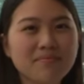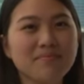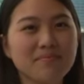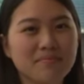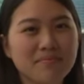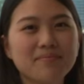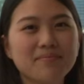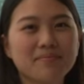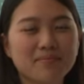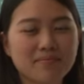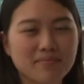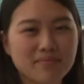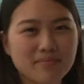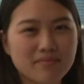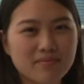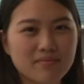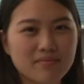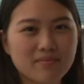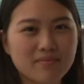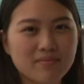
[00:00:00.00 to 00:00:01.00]

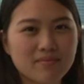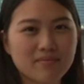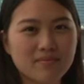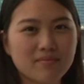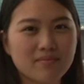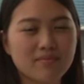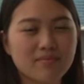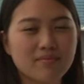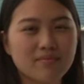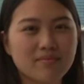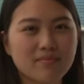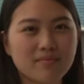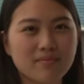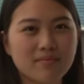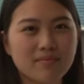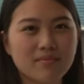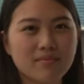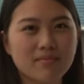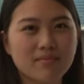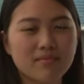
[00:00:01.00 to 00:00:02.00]

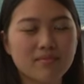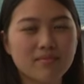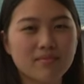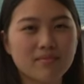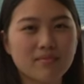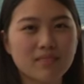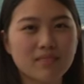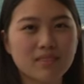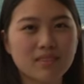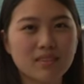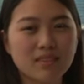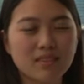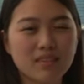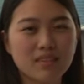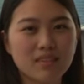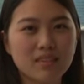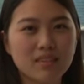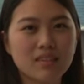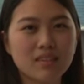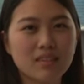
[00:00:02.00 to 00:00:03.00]

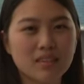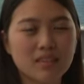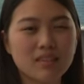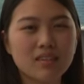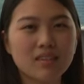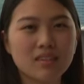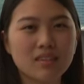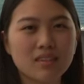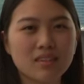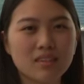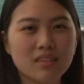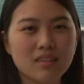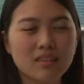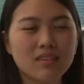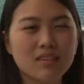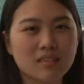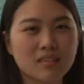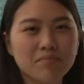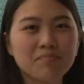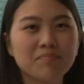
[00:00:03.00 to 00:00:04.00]

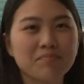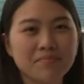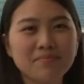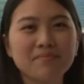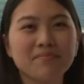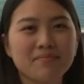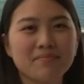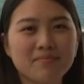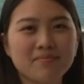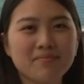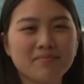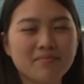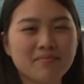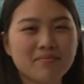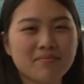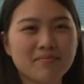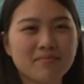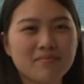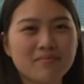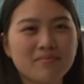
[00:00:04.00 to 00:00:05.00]

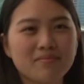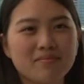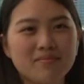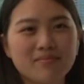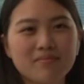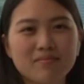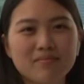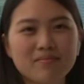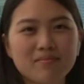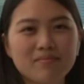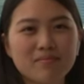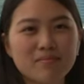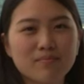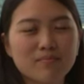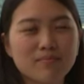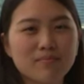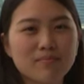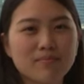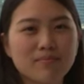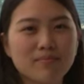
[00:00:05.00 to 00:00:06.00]

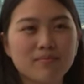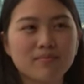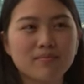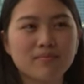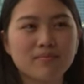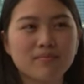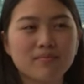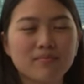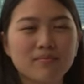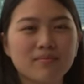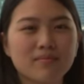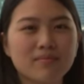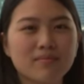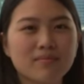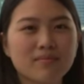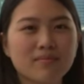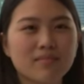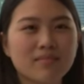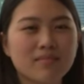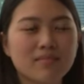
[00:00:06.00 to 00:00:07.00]

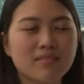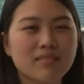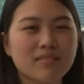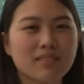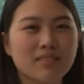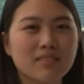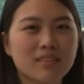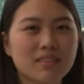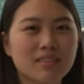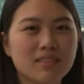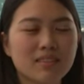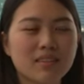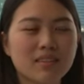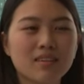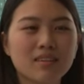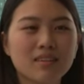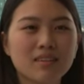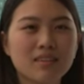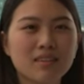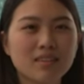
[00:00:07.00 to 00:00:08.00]
(silent)